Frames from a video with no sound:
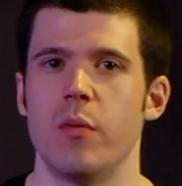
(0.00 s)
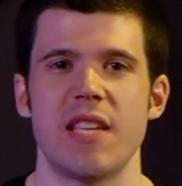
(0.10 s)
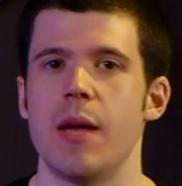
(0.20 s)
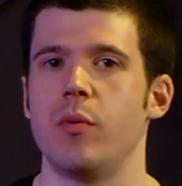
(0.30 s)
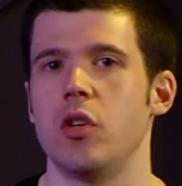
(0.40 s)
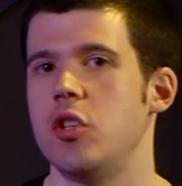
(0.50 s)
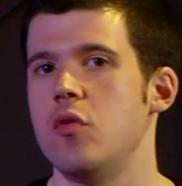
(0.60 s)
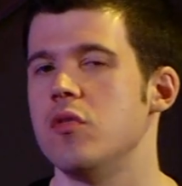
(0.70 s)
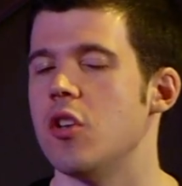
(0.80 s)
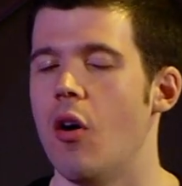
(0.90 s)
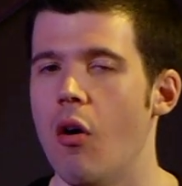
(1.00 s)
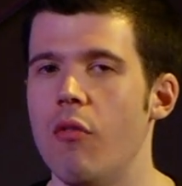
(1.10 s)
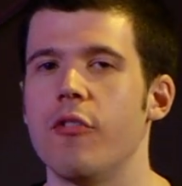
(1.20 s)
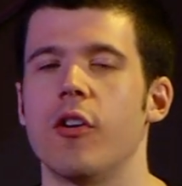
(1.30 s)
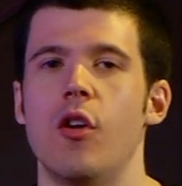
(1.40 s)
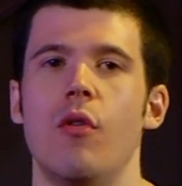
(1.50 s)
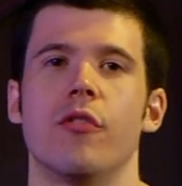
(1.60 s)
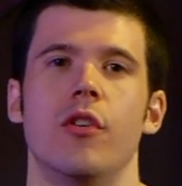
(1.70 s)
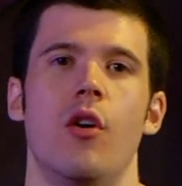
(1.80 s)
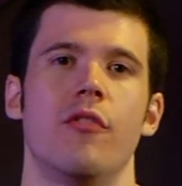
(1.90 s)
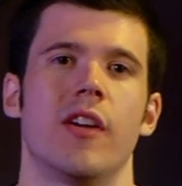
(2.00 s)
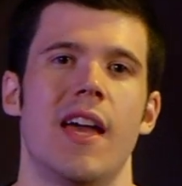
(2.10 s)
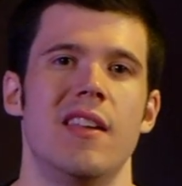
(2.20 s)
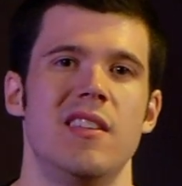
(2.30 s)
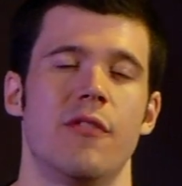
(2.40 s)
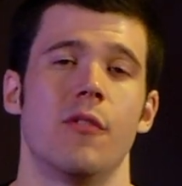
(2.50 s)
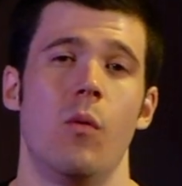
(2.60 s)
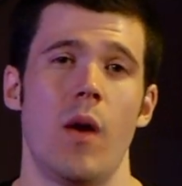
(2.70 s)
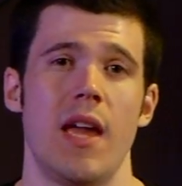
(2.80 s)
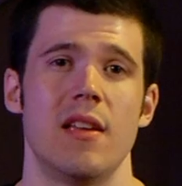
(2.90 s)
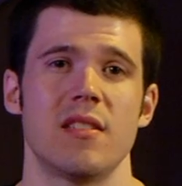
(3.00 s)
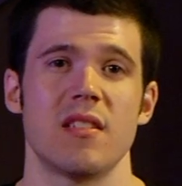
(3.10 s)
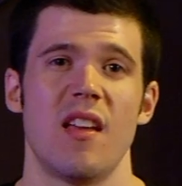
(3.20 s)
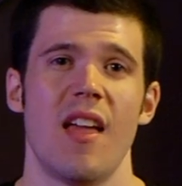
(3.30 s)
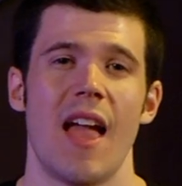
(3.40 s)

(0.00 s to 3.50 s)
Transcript: I was able to use over and over and over again in different ways.